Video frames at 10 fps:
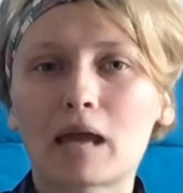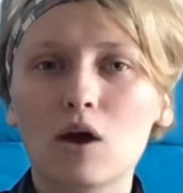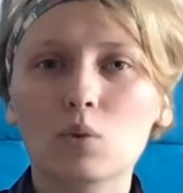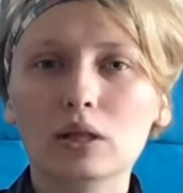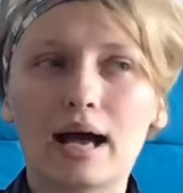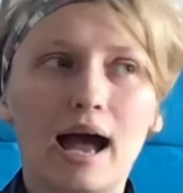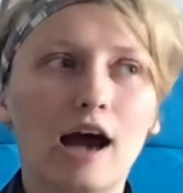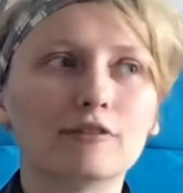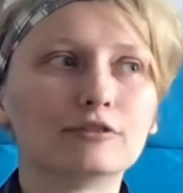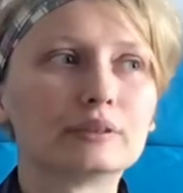I will
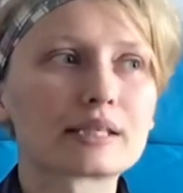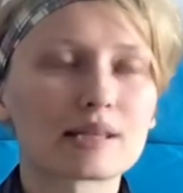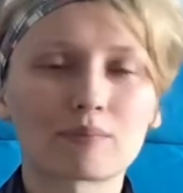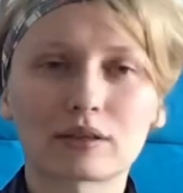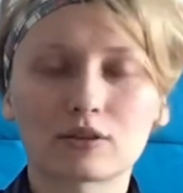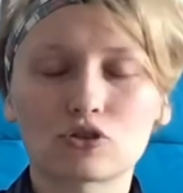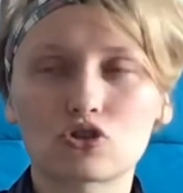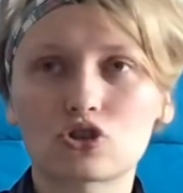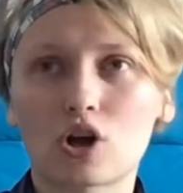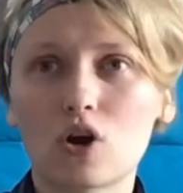have something to
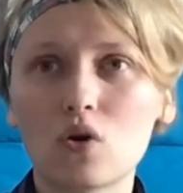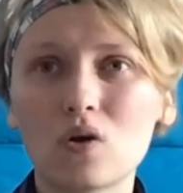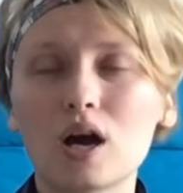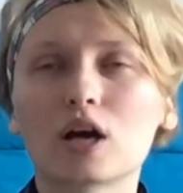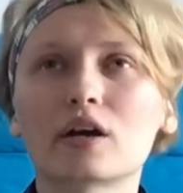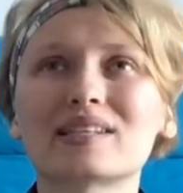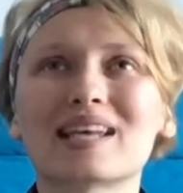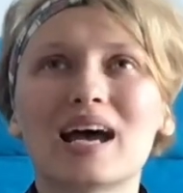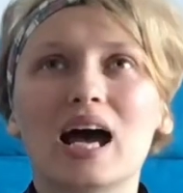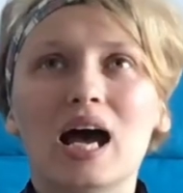show because
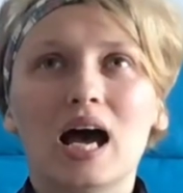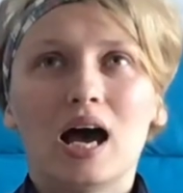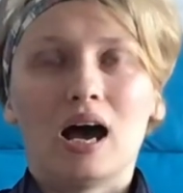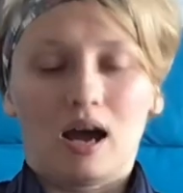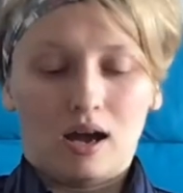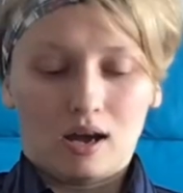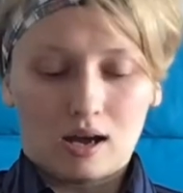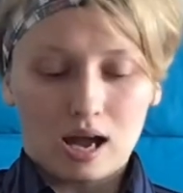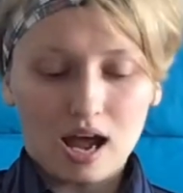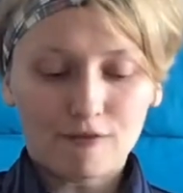
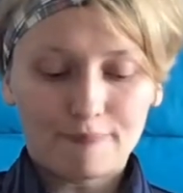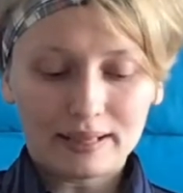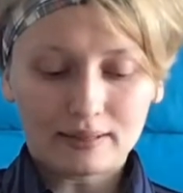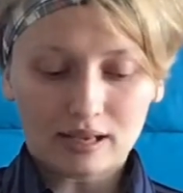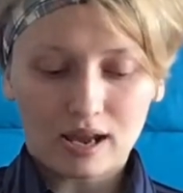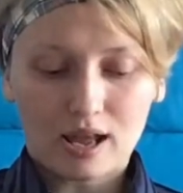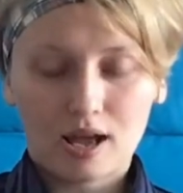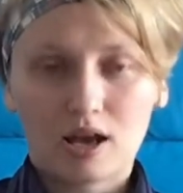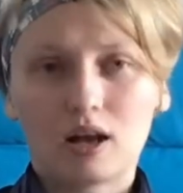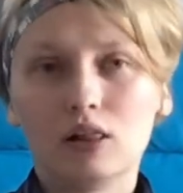I've been
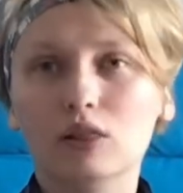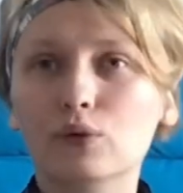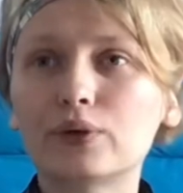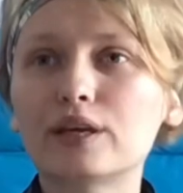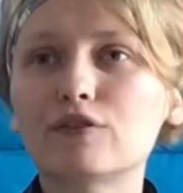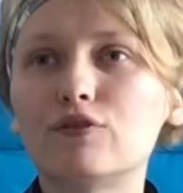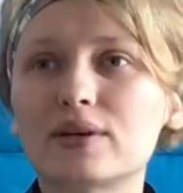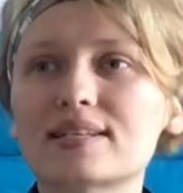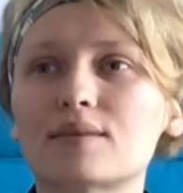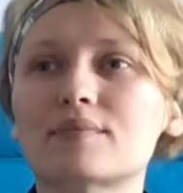looking
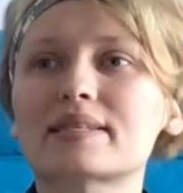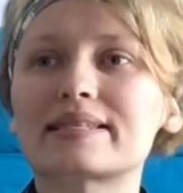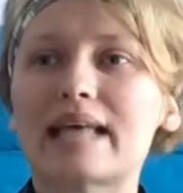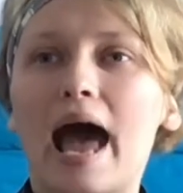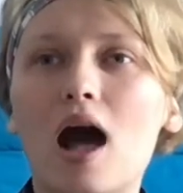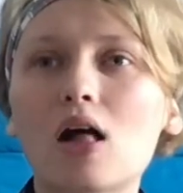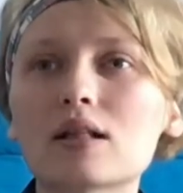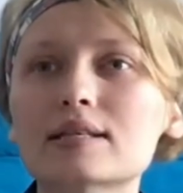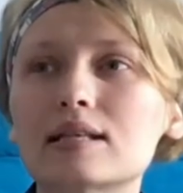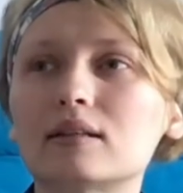for some
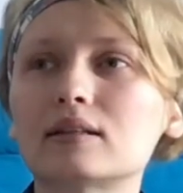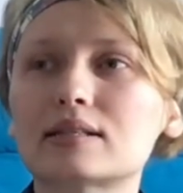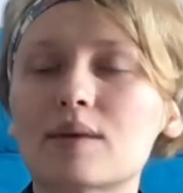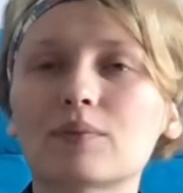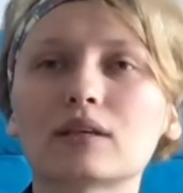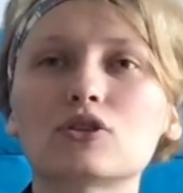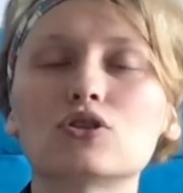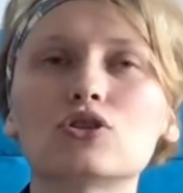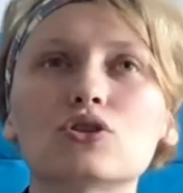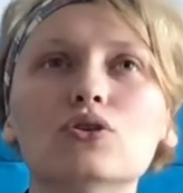sales and something to
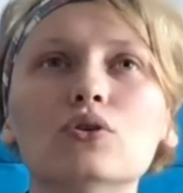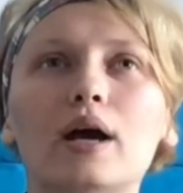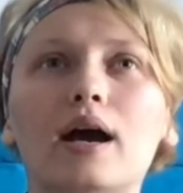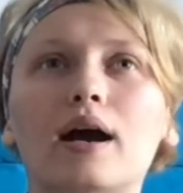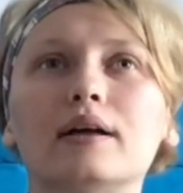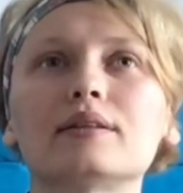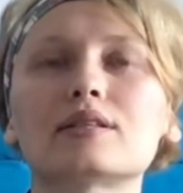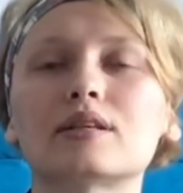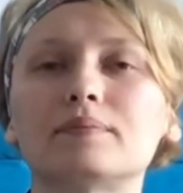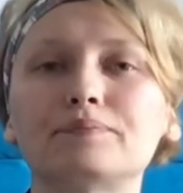do and
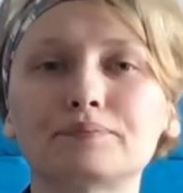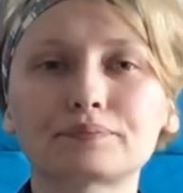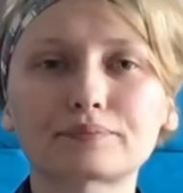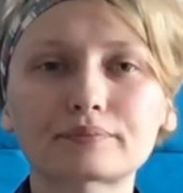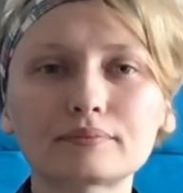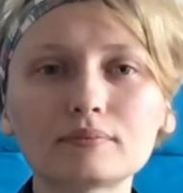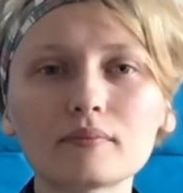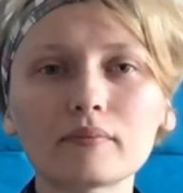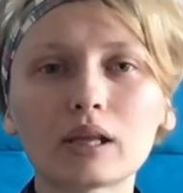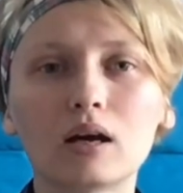um,
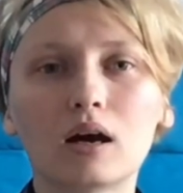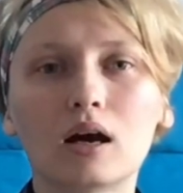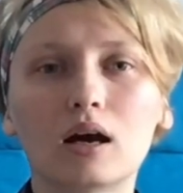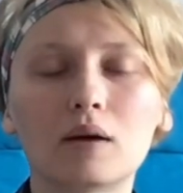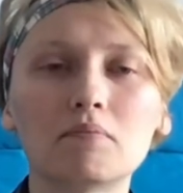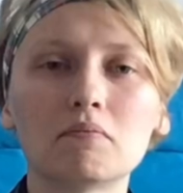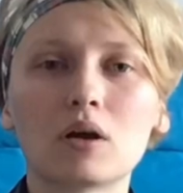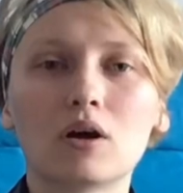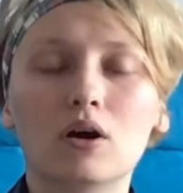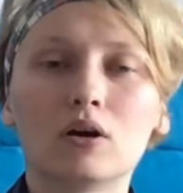uh,
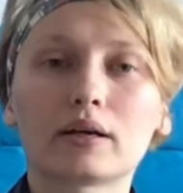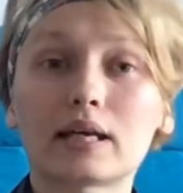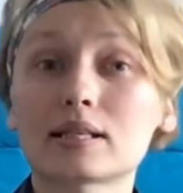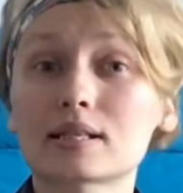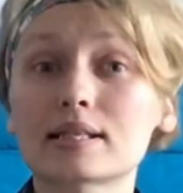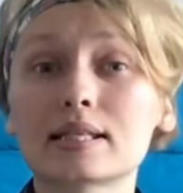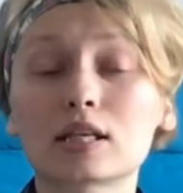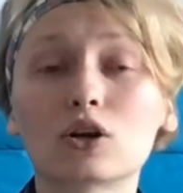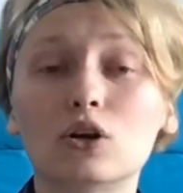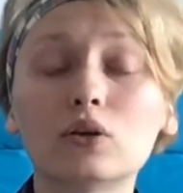Kansas City
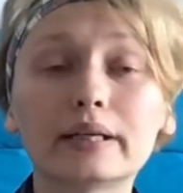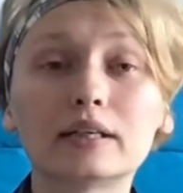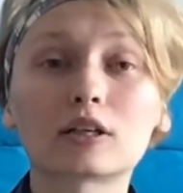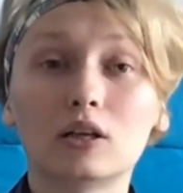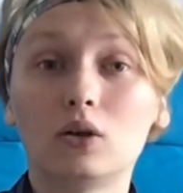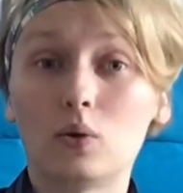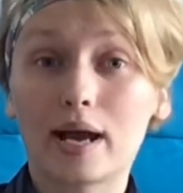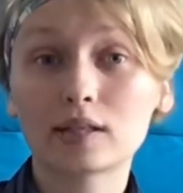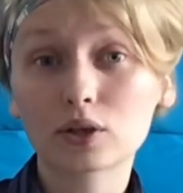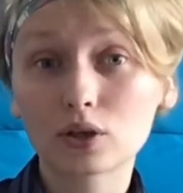girl in a Colorado